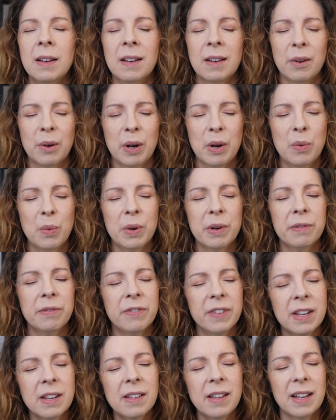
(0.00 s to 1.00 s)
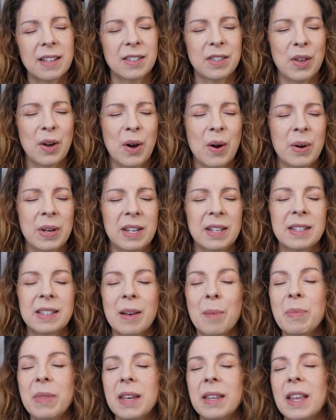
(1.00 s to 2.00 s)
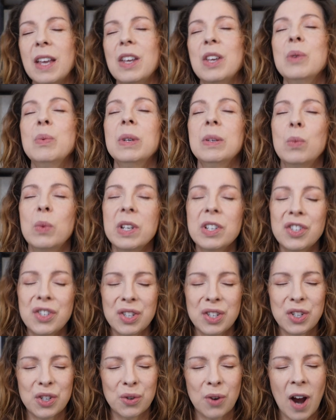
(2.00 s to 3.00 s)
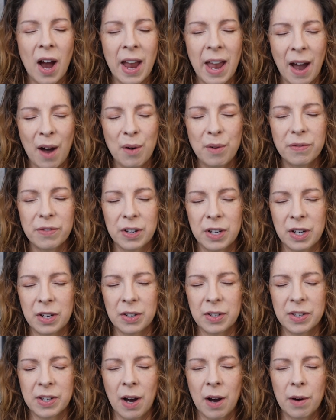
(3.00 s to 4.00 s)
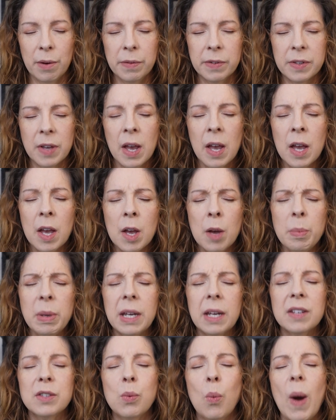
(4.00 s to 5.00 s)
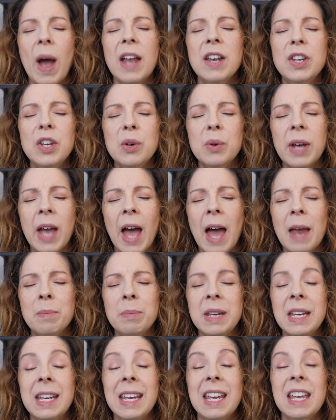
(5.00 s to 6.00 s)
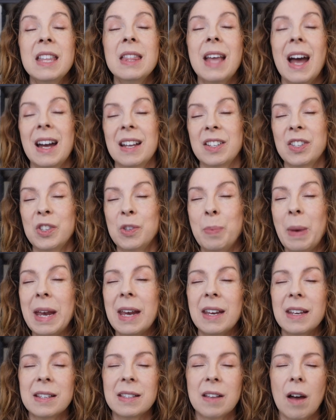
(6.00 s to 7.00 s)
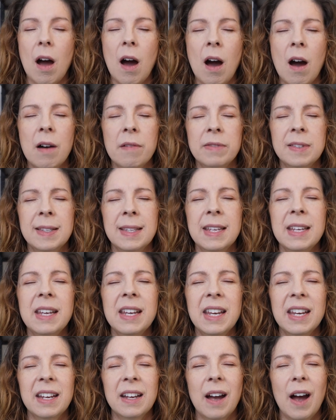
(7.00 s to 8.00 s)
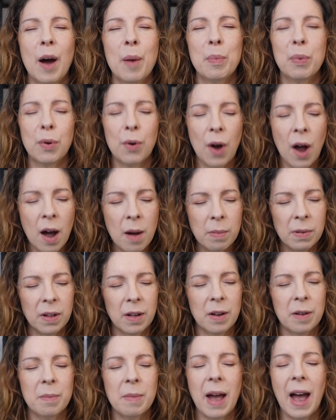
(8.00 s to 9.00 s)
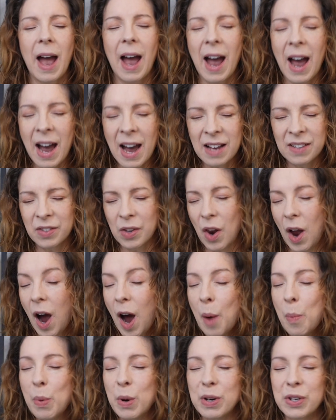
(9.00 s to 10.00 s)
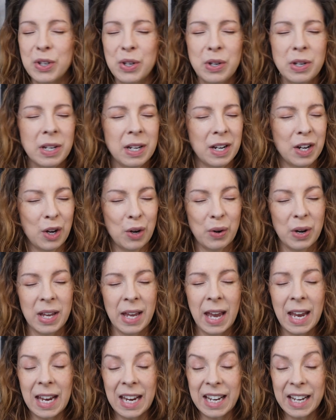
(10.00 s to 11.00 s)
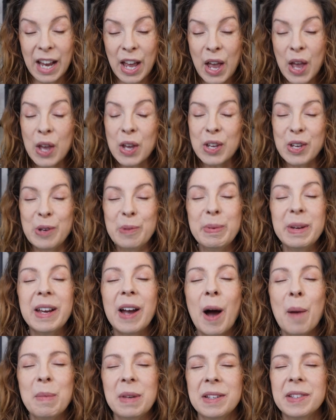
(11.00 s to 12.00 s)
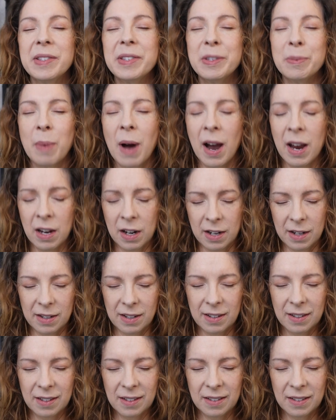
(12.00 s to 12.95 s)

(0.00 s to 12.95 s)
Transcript: or it will feel as though it is something that you would wish to try out for yourselves. Because when you can be in that space of seeing a problem as an opportunity to create, you become inspired.